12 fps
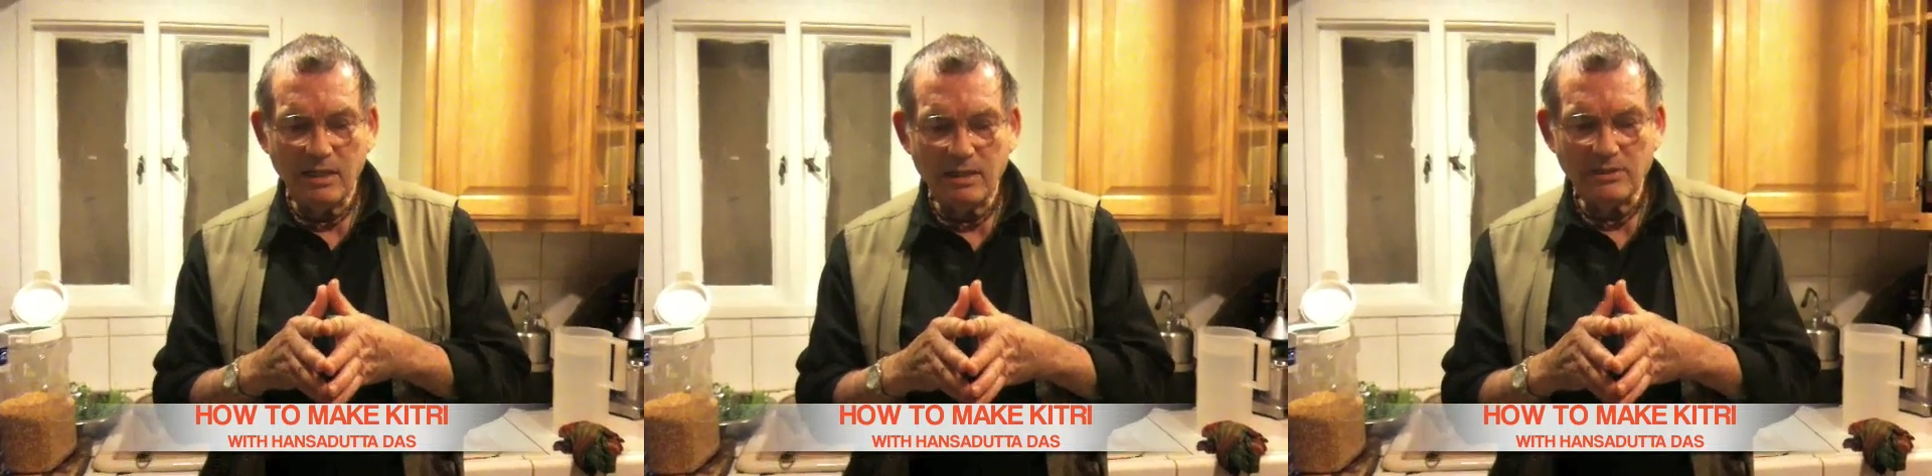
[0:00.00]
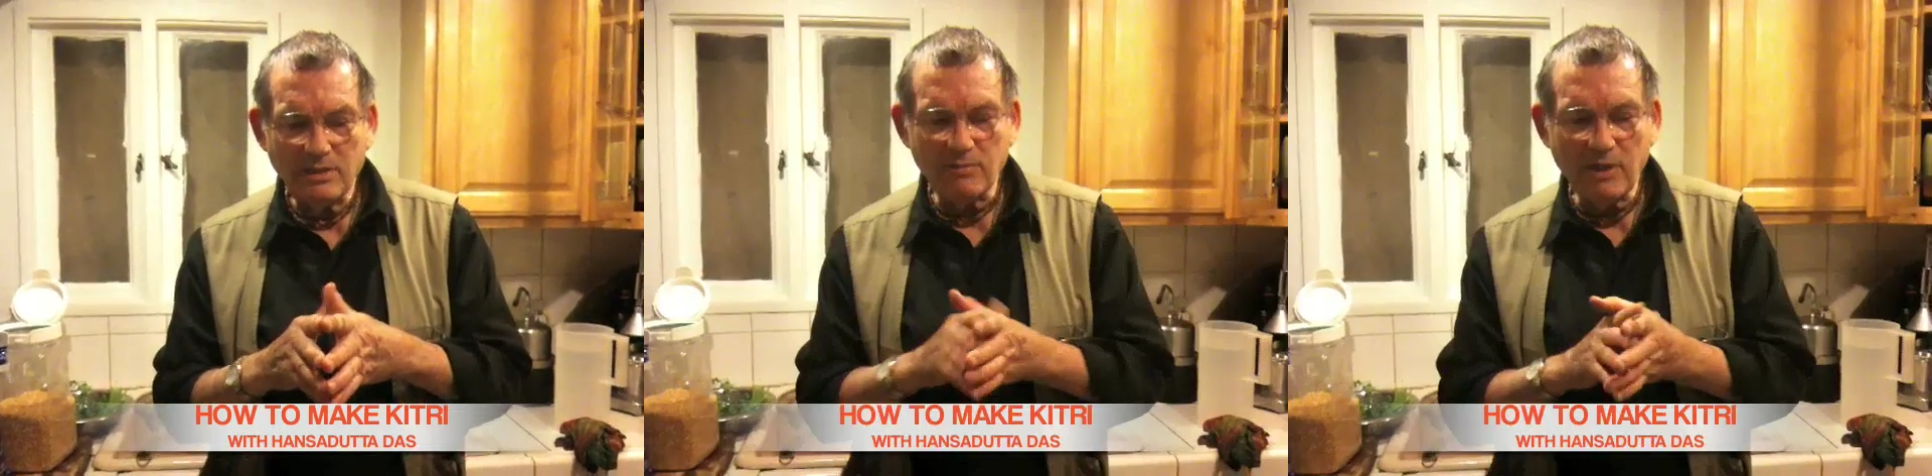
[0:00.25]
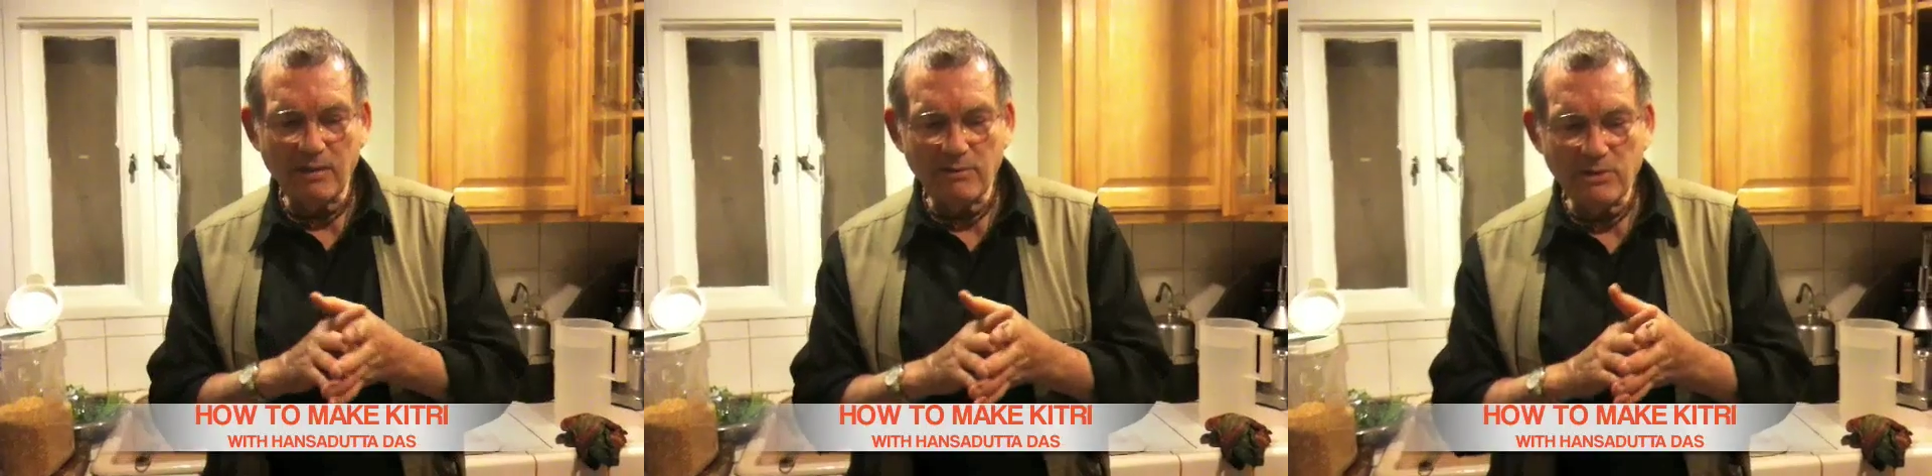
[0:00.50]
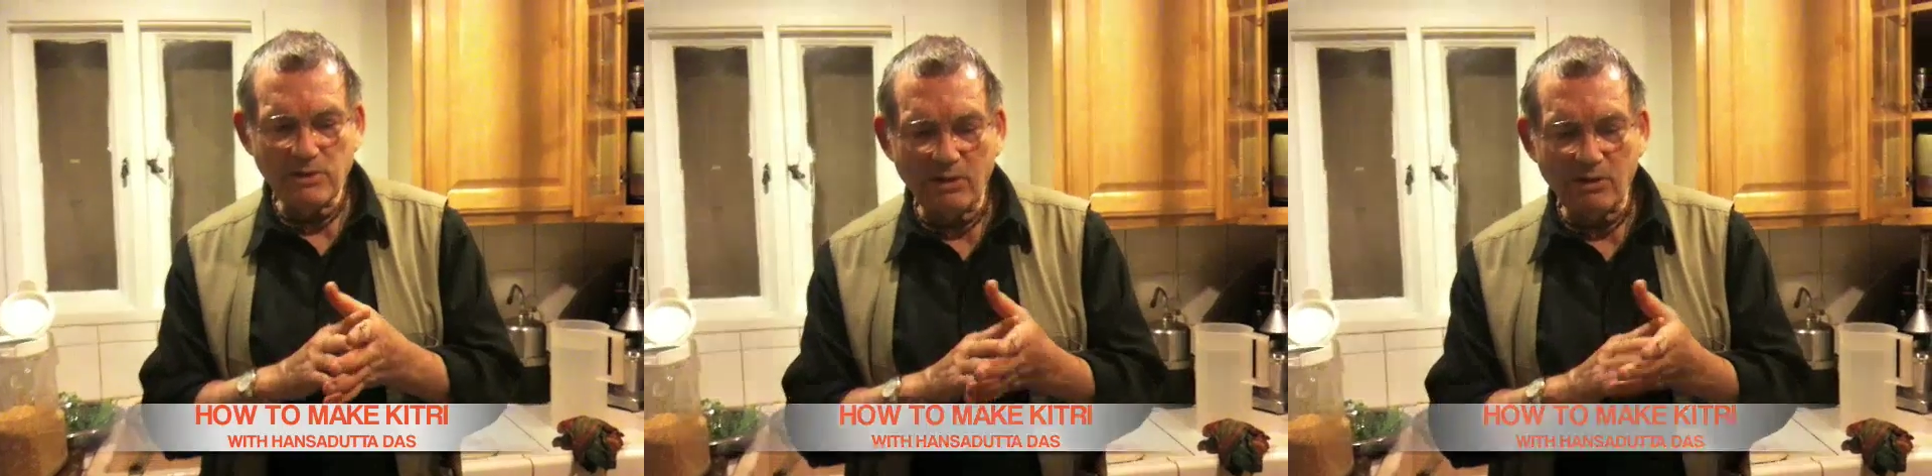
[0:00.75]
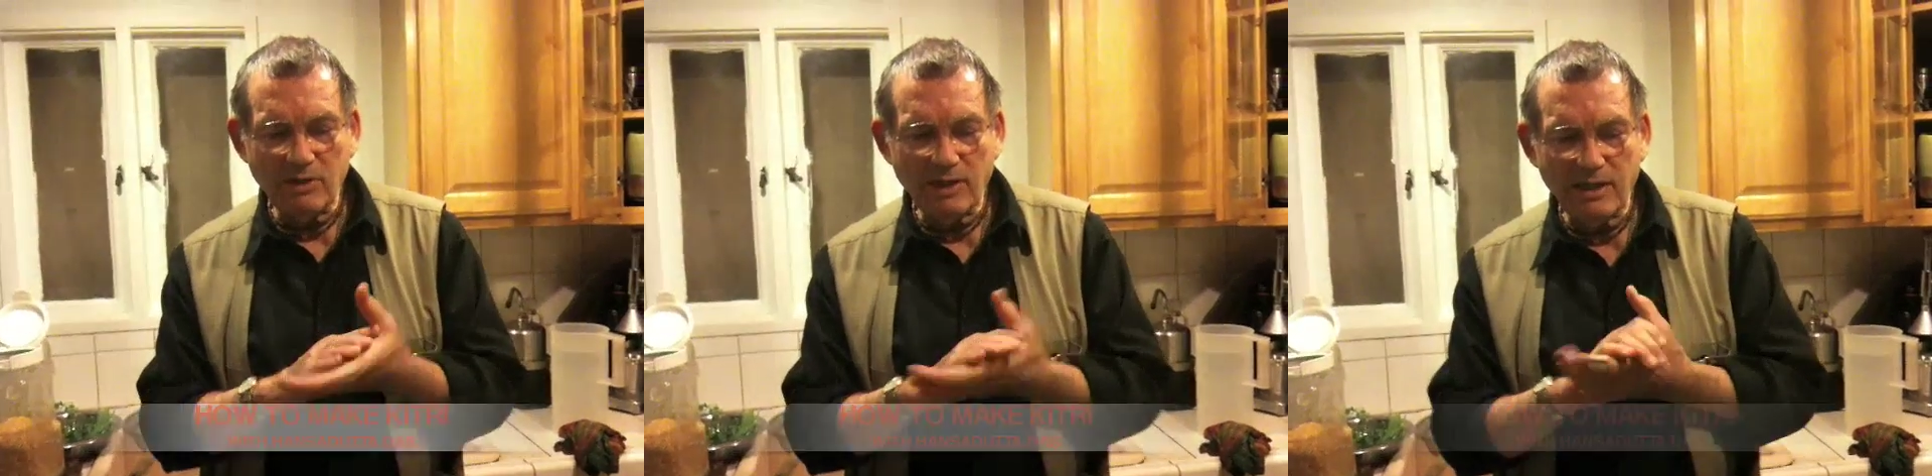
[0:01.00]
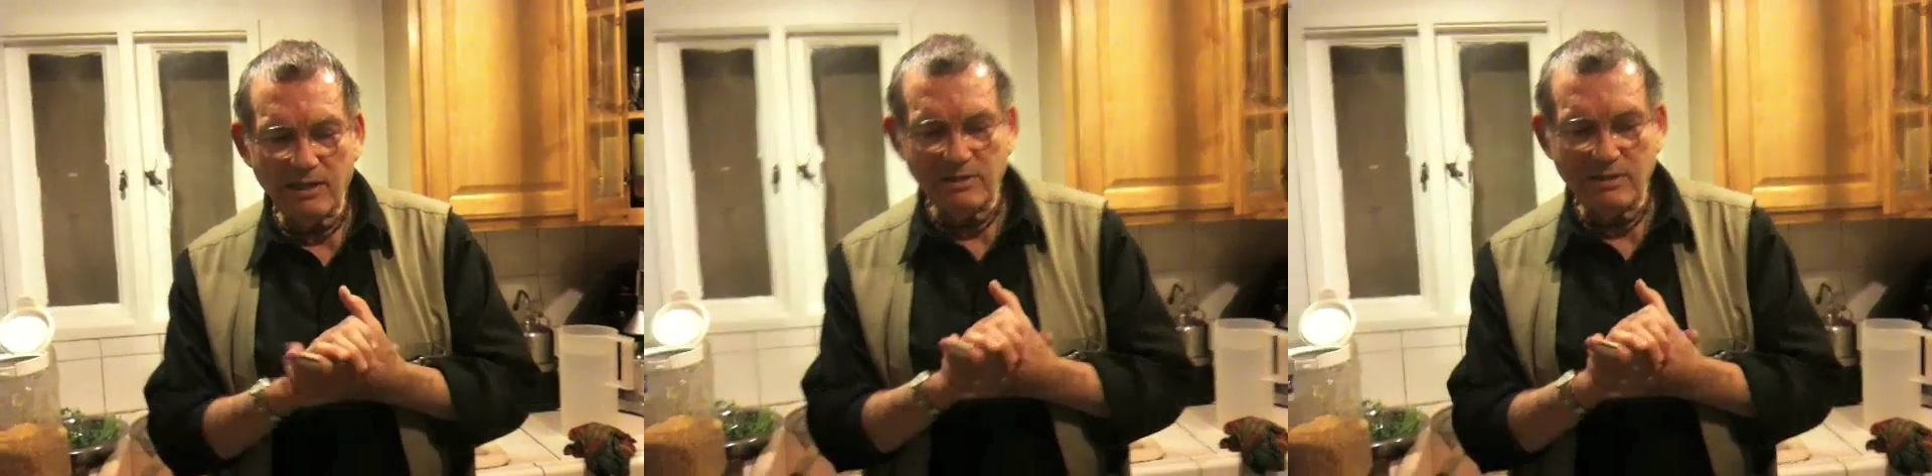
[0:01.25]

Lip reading: sometimes known as